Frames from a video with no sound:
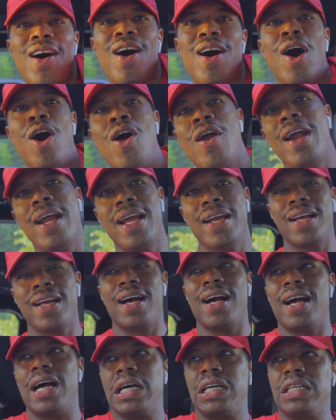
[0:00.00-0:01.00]
all right
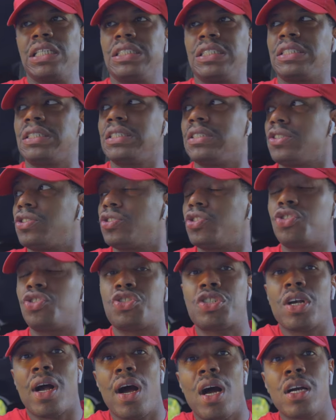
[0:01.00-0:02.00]
guys this is
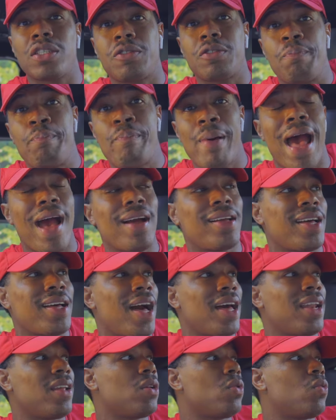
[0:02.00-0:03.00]
josh back
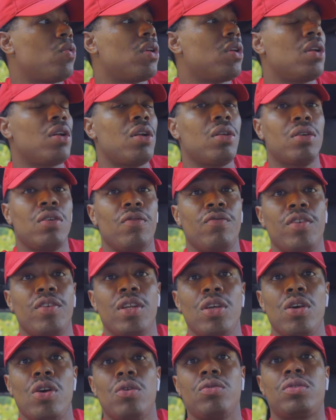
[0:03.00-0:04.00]
at it with another
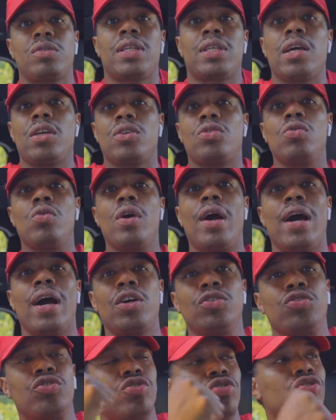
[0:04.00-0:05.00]
video thank you
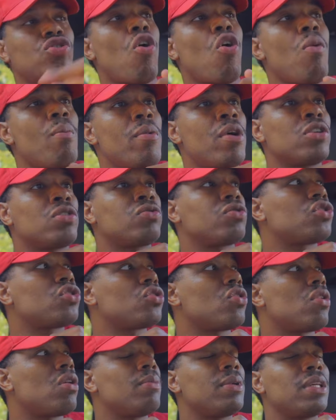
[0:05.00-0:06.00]
guys so much for
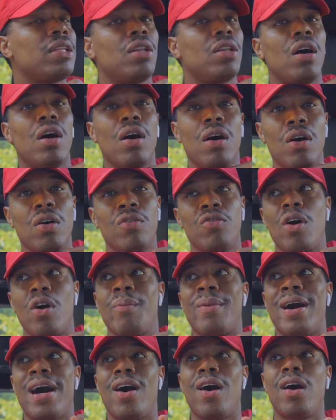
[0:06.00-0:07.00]
showing me love
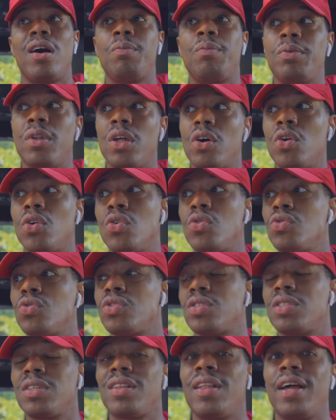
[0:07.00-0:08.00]
on my
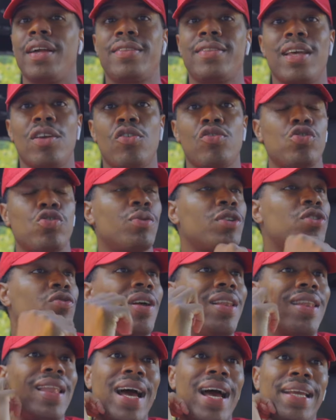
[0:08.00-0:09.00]
uploads like thank you so much
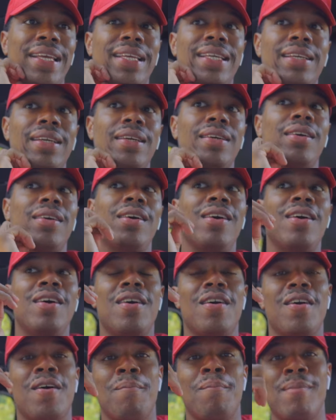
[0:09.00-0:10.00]
for liking
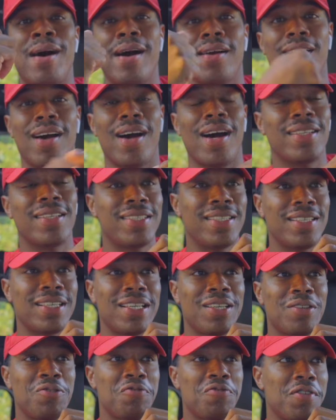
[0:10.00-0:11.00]
my
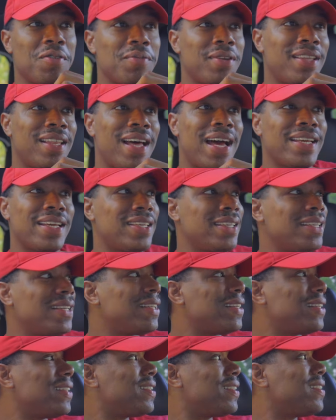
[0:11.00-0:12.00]
content you feel me liking
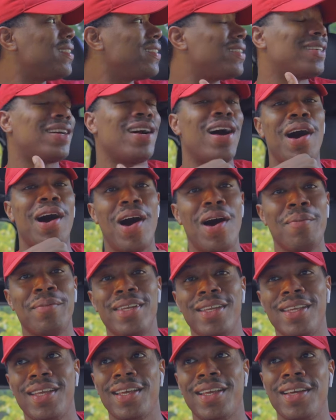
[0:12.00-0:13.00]
it
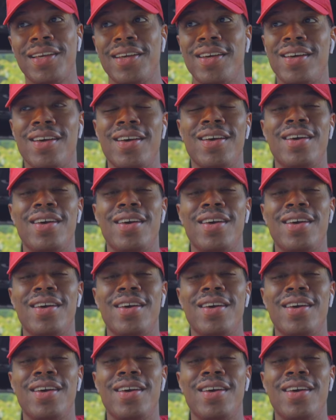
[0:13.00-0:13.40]
commenting